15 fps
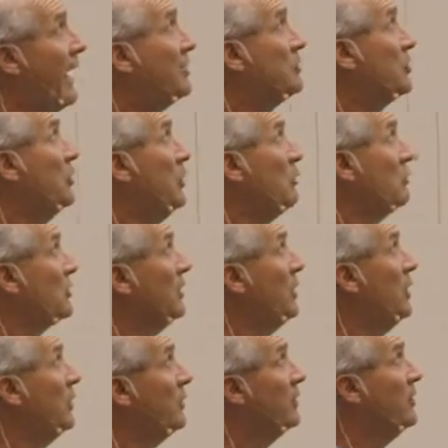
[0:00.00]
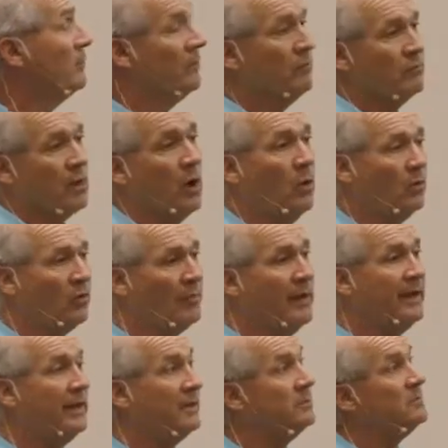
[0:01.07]
execute the code on
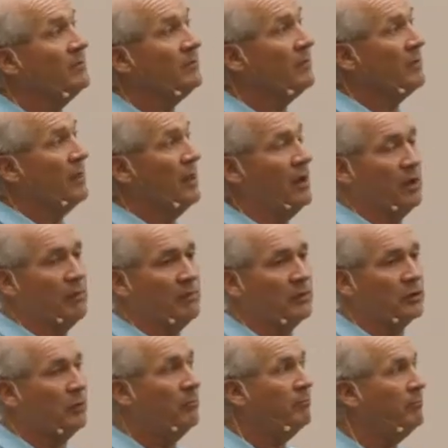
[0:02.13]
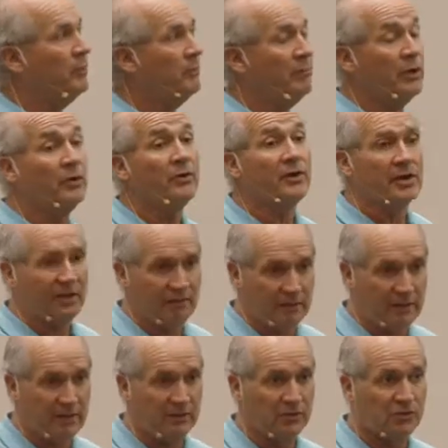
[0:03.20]
demand. The beauty
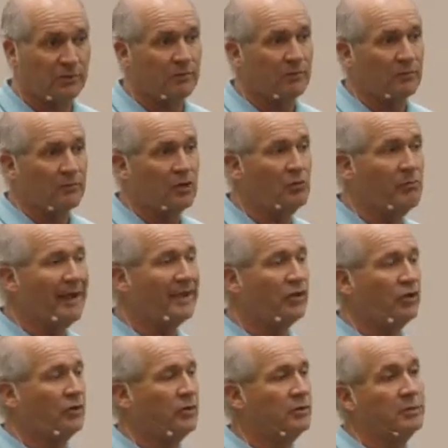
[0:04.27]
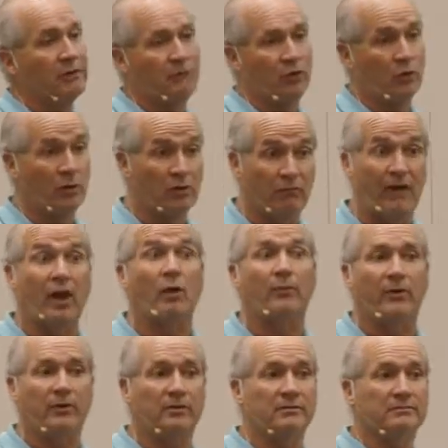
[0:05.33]
of it is you make if you're a
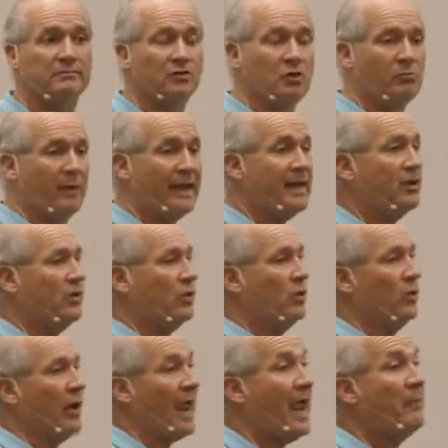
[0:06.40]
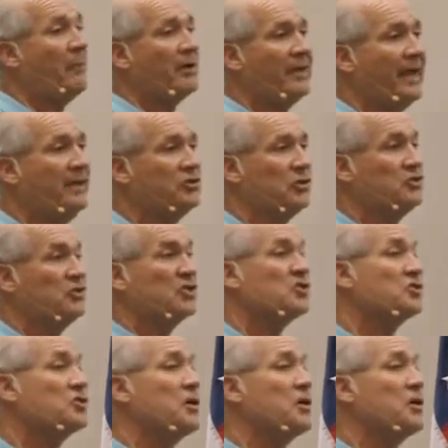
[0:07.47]
developer, you make your applications as